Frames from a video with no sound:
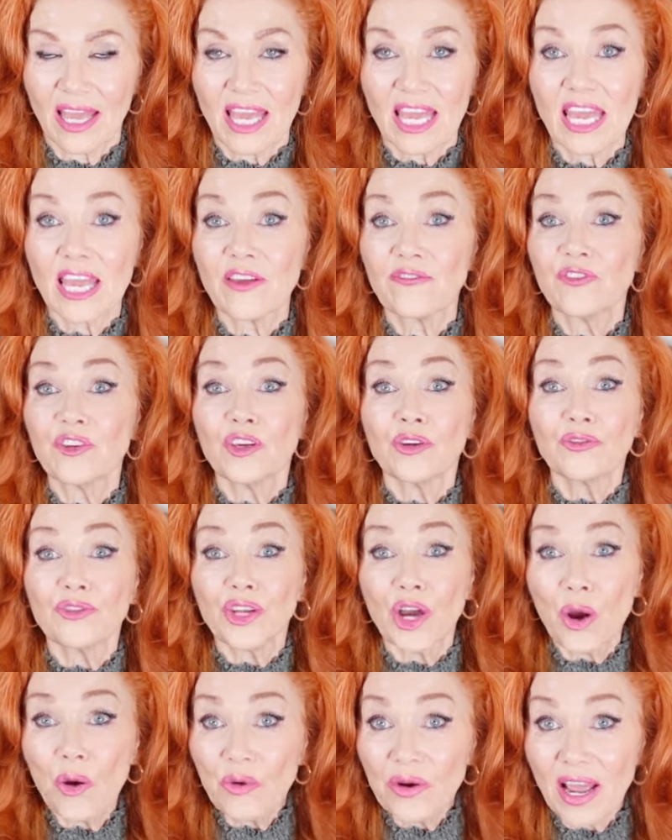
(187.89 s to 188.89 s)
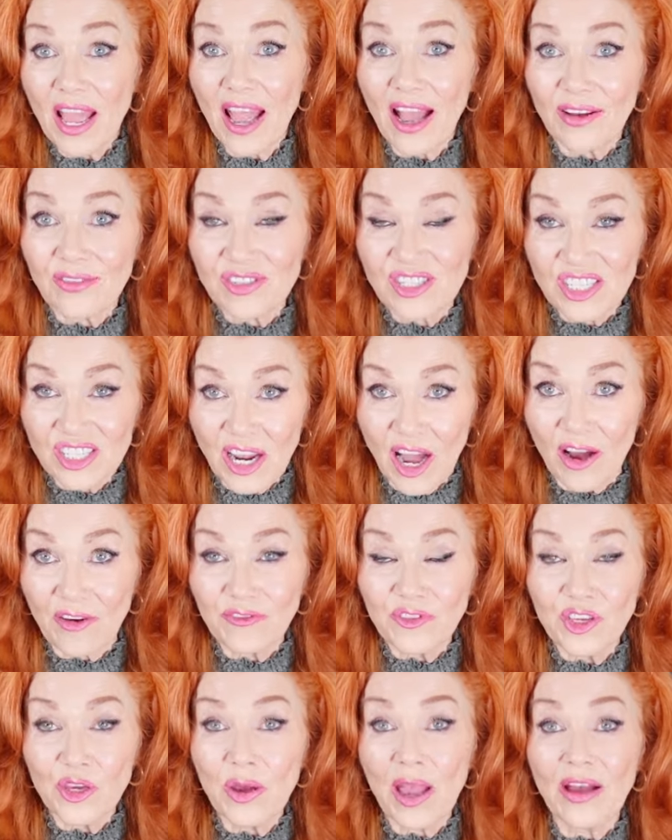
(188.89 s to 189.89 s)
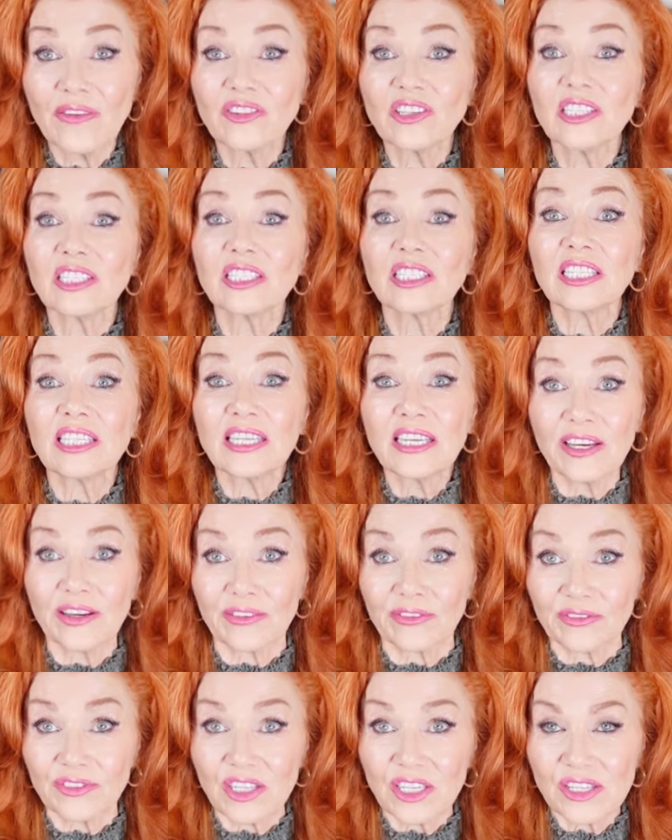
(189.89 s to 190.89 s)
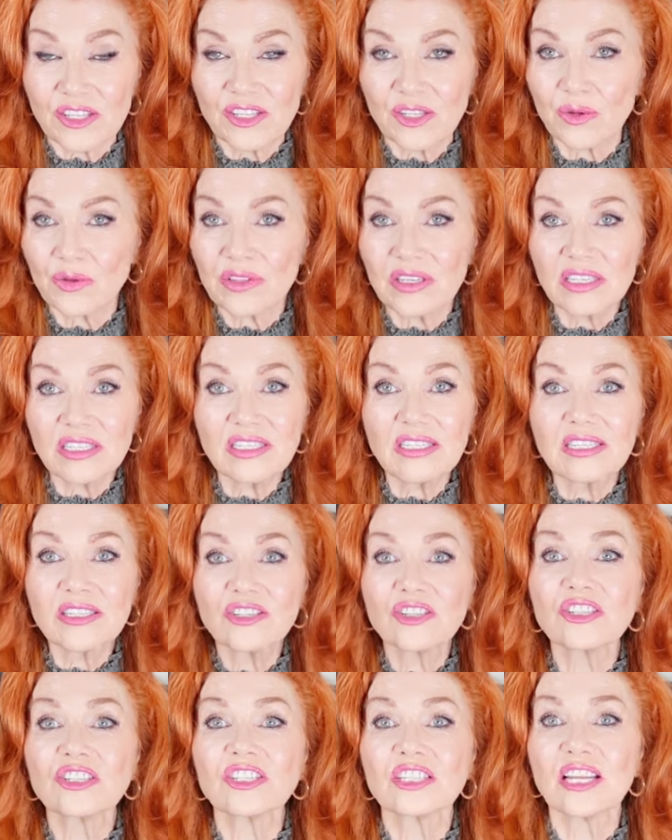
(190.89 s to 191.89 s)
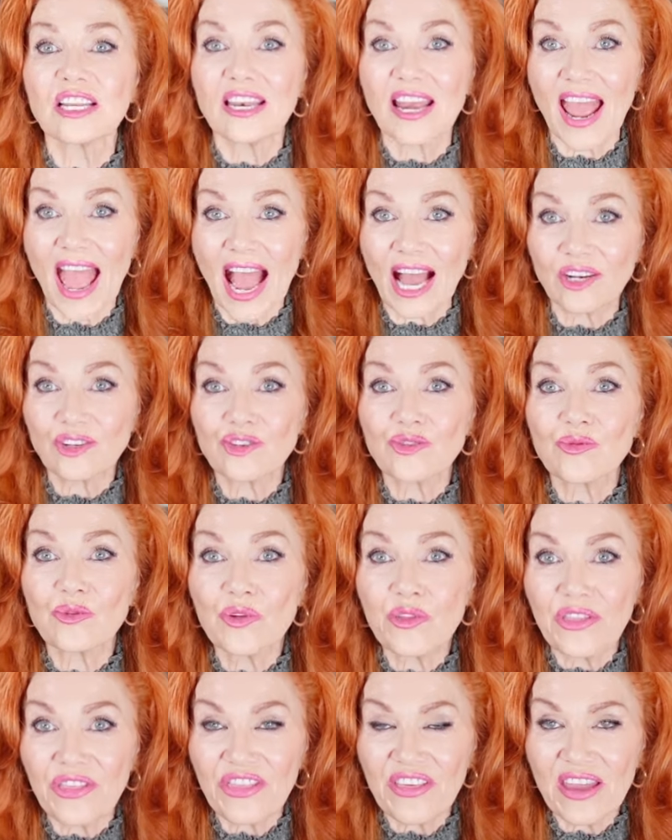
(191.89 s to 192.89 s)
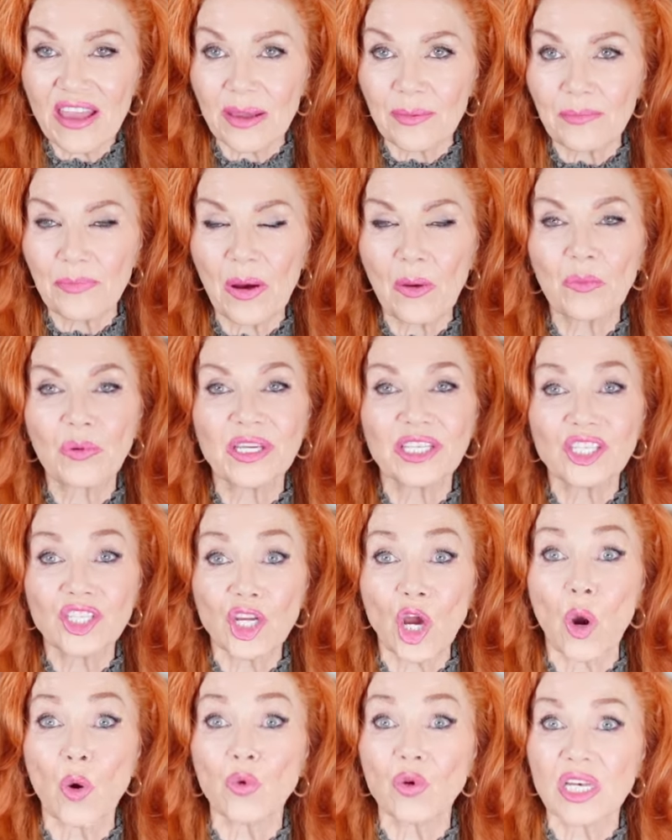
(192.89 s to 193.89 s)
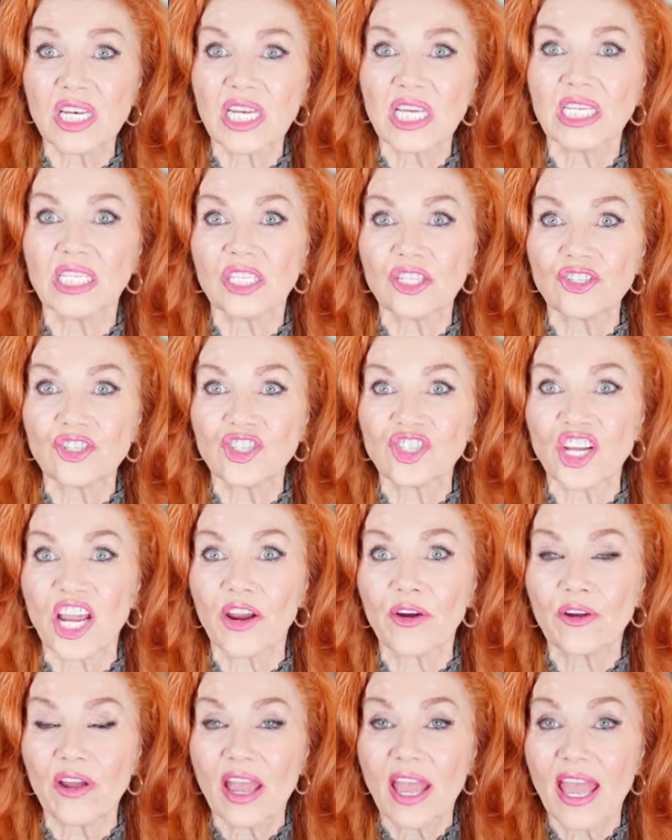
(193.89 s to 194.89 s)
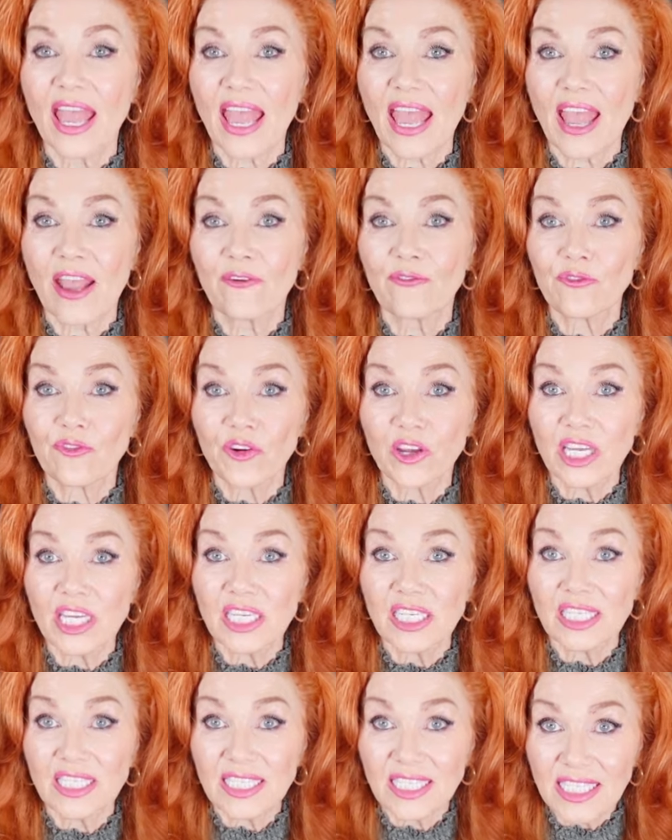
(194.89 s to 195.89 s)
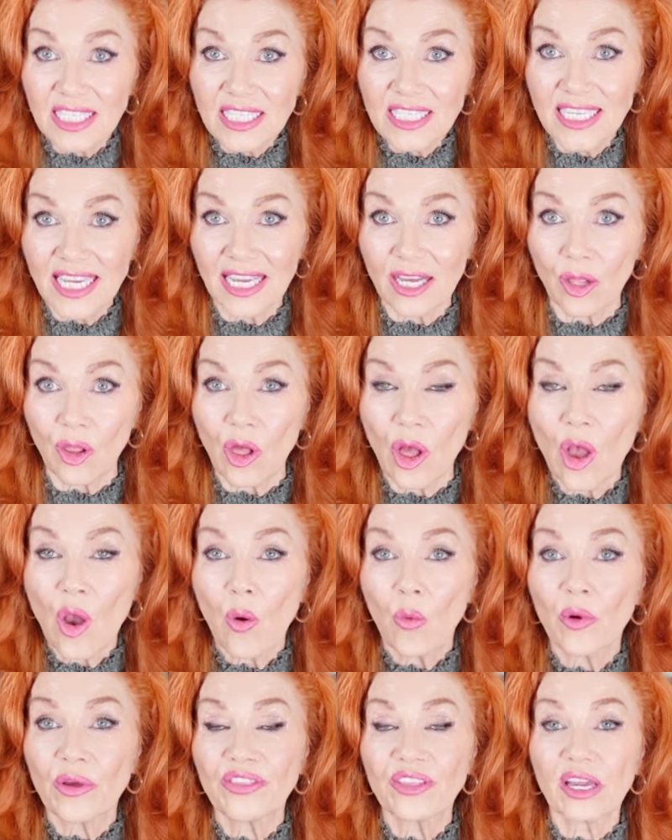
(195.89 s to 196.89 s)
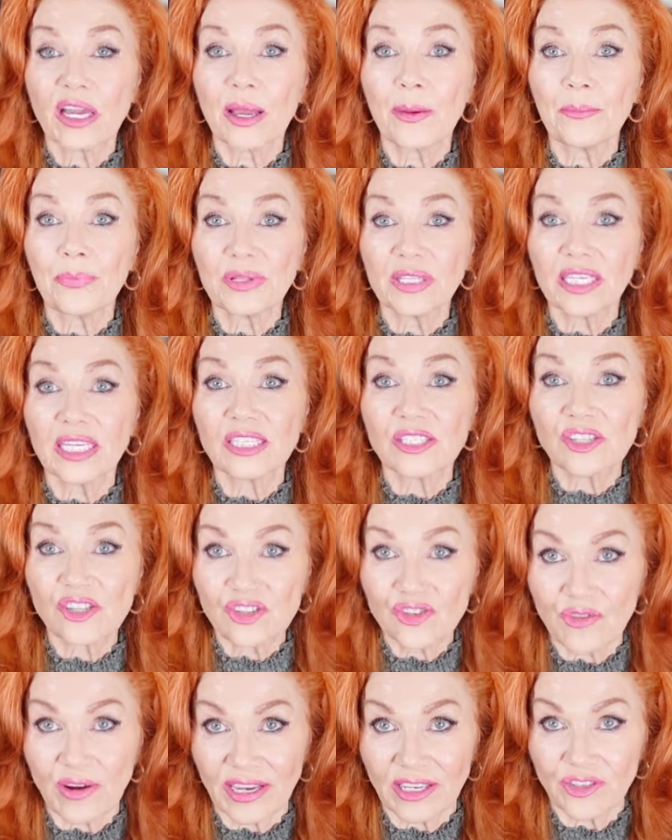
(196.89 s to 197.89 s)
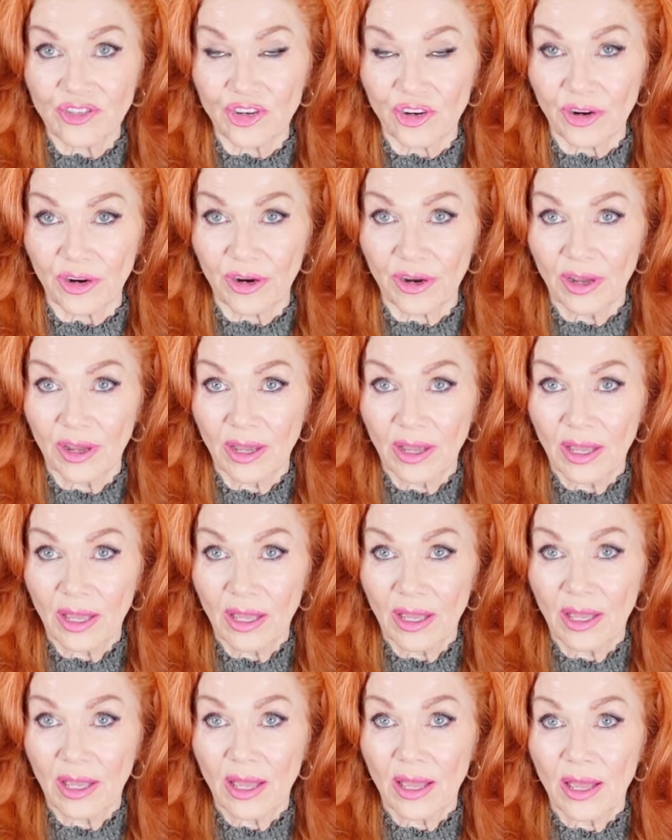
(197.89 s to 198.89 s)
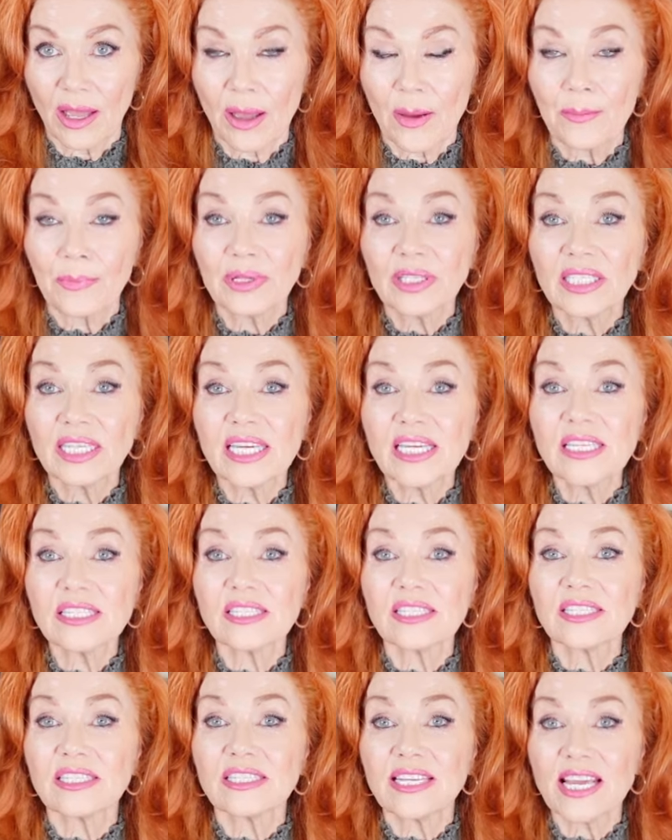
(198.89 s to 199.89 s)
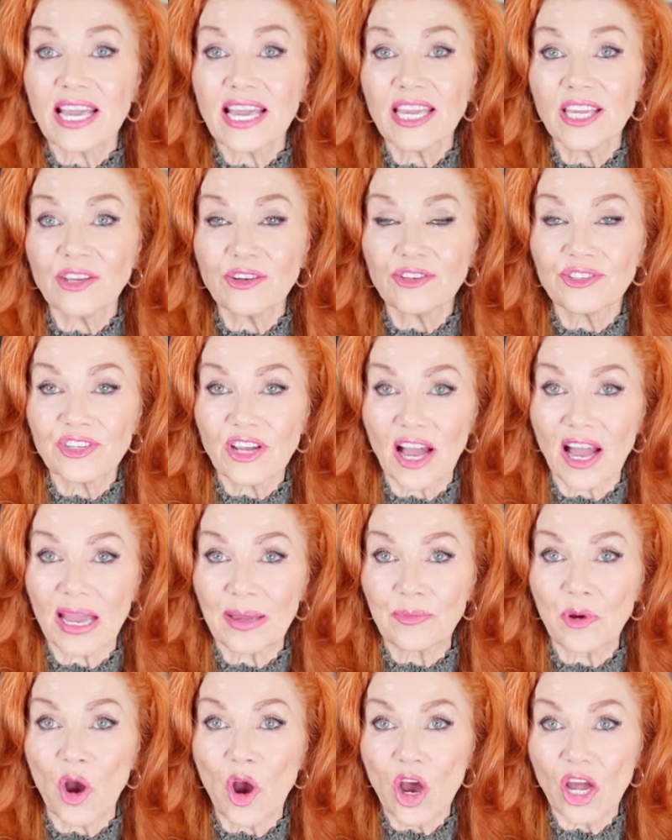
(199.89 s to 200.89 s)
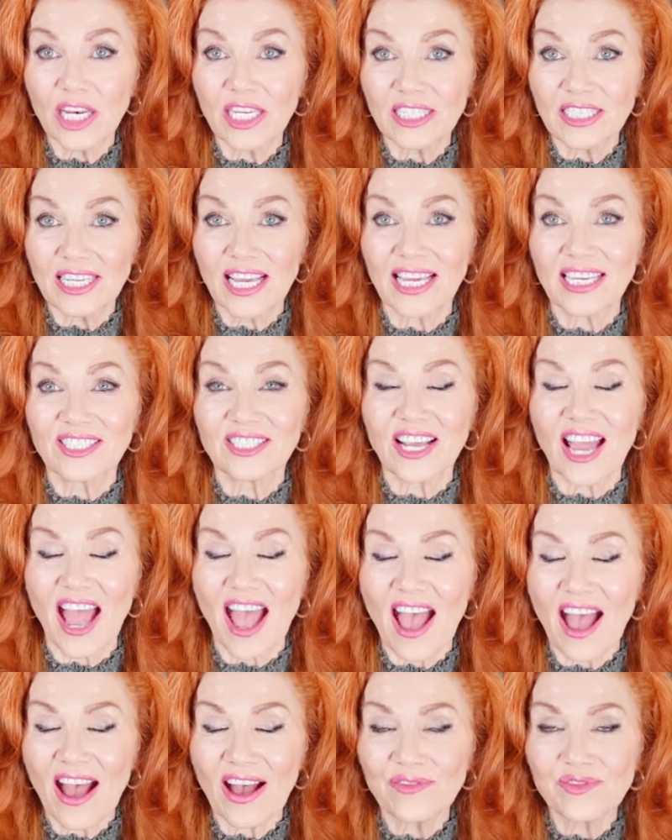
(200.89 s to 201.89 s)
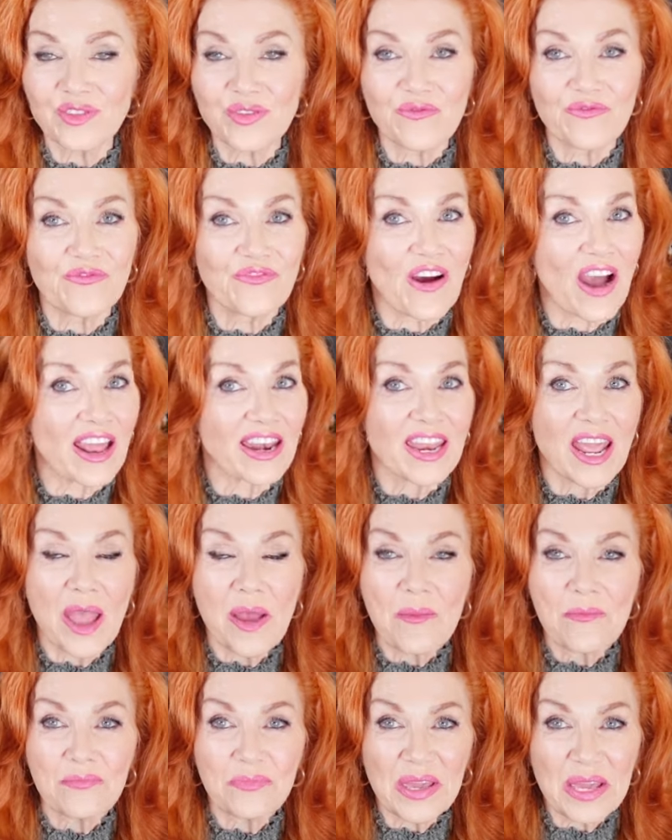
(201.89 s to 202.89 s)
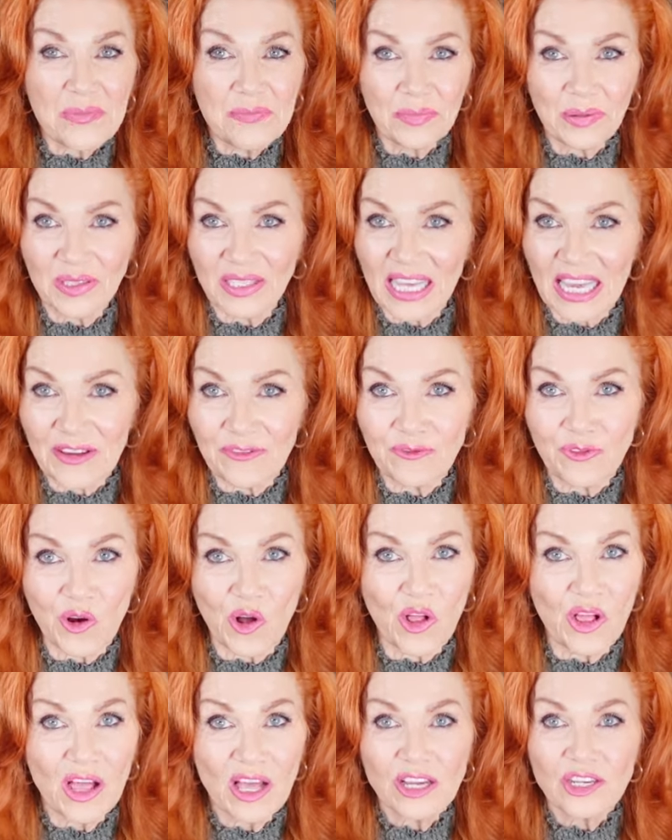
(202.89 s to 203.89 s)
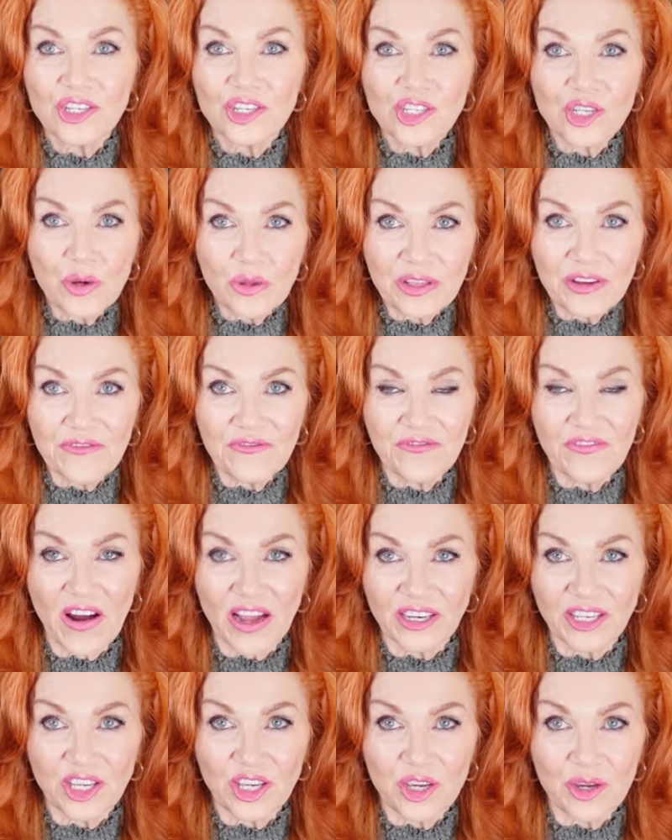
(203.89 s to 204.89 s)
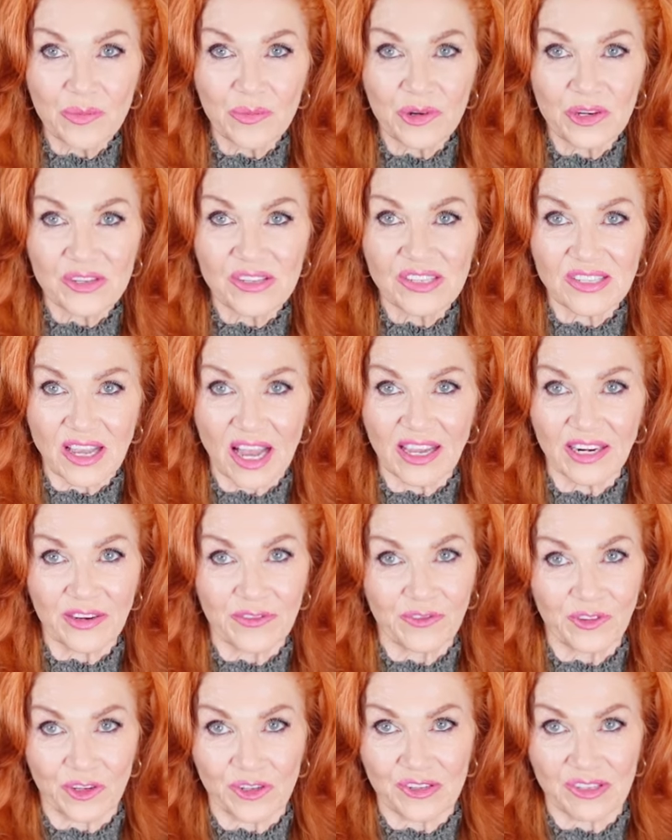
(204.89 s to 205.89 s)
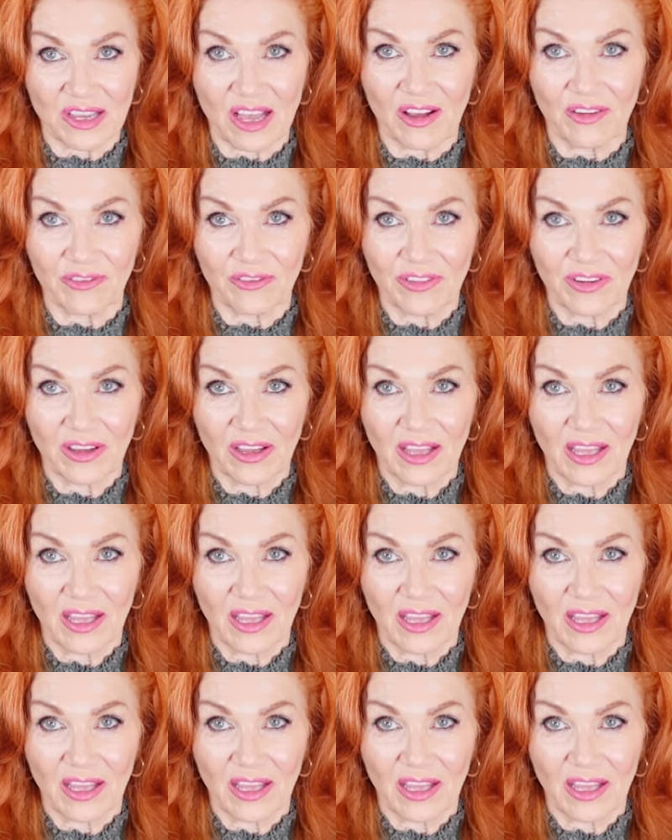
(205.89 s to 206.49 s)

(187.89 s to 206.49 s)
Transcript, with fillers: If you don't have stuff, you haven't lived. So this is just a natural thing, but we don't need to share every detail with a complete stranger. Please take your time on a date to have some fun, be playful, show the fun, humorous side of yourself.